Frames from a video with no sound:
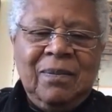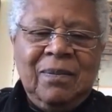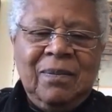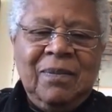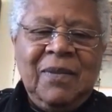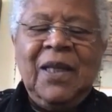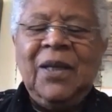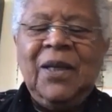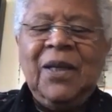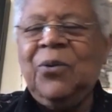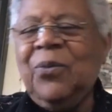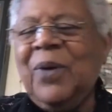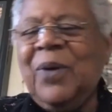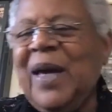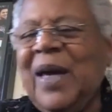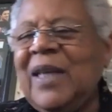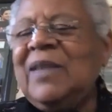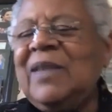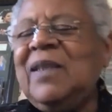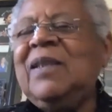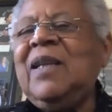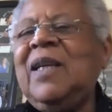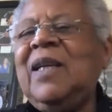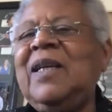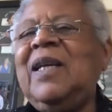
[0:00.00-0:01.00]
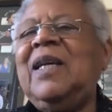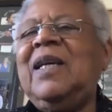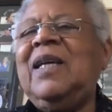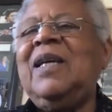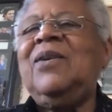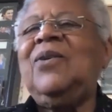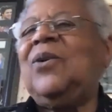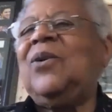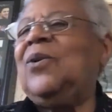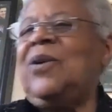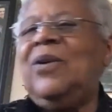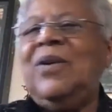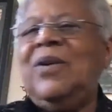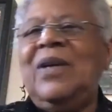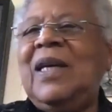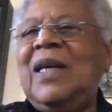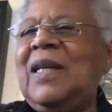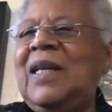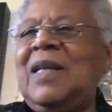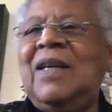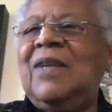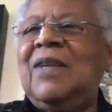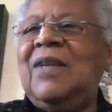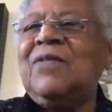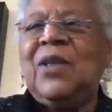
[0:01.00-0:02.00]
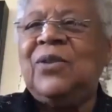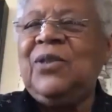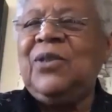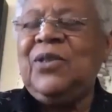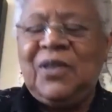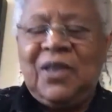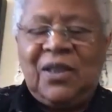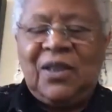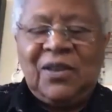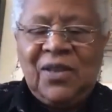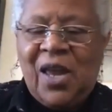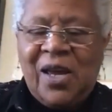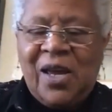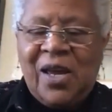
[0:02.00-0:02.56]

get arrested or any of those things.